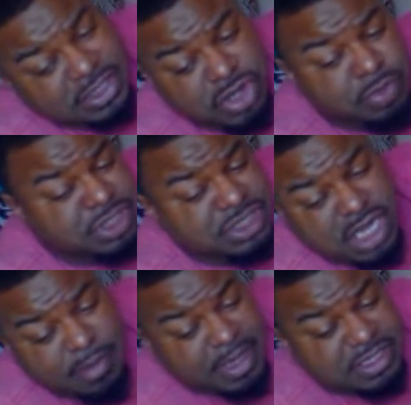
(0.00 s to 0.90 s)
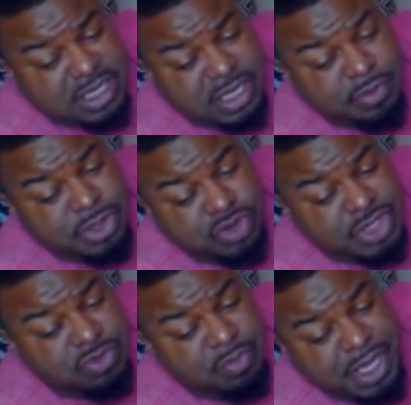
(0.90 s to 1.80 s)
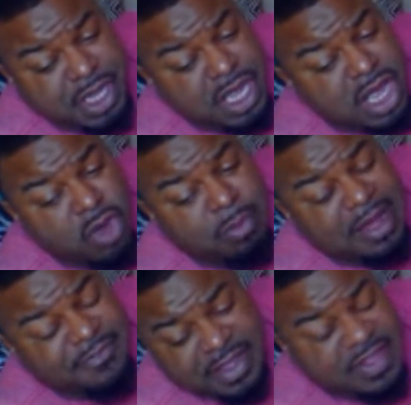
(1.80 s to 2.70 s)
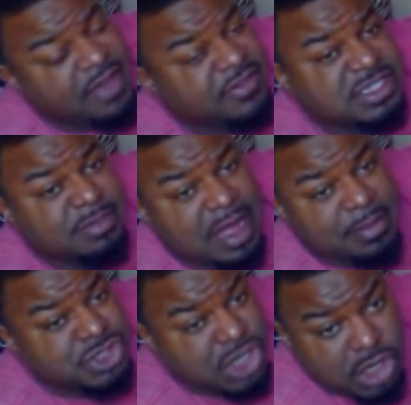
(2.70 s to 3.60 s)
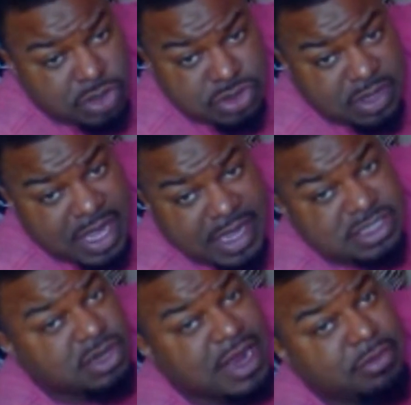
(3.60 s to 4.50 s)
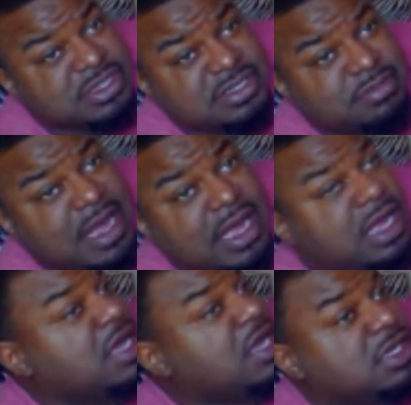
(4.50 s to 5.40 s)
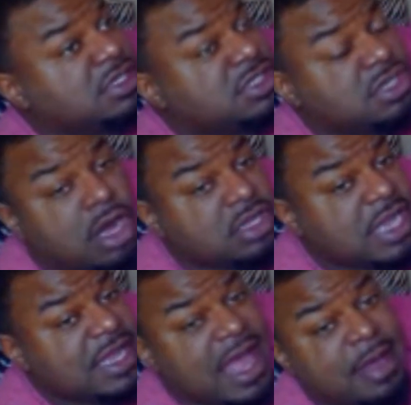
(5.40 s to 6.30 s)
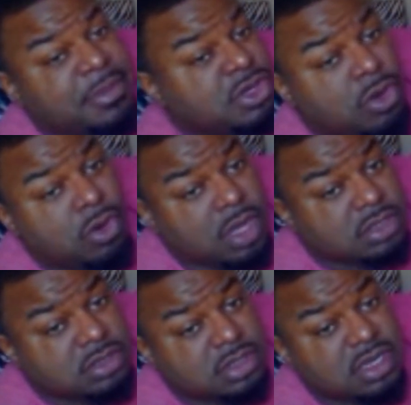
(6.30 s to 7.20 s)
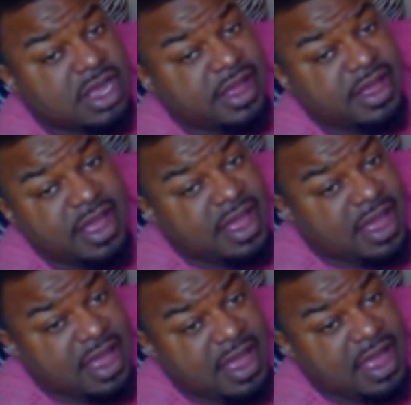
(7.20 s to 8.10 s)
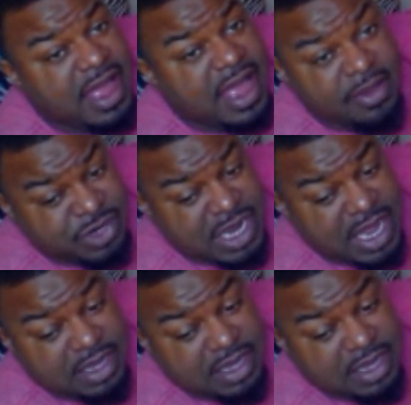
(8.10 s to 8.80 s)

So it was a song basically, Rejoice With Me by Faith Evans and Bobby Jones, okay? So that was my song that got me to going every day.